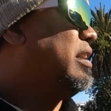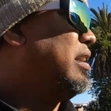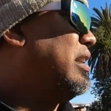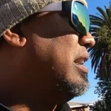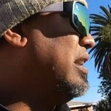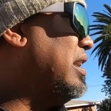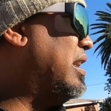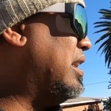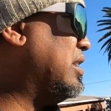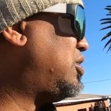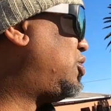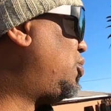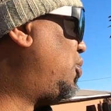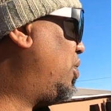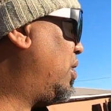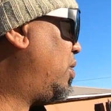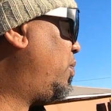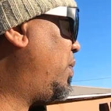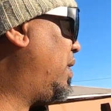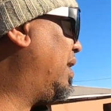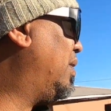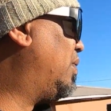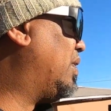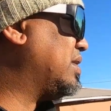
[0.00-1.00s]
I saw it
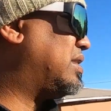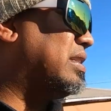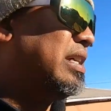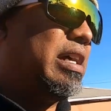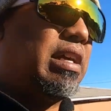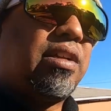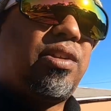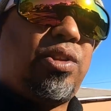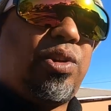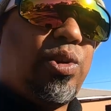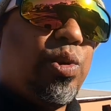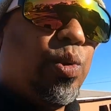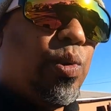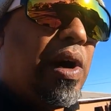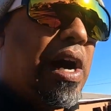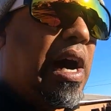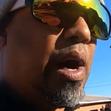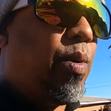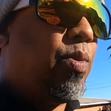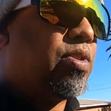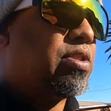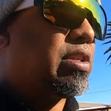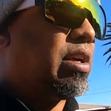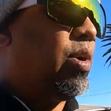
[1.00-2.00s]
when it was like 2
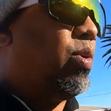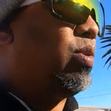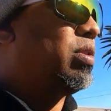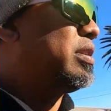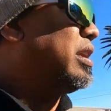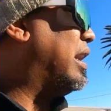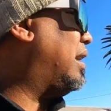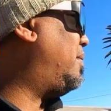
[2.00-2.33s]
hours old.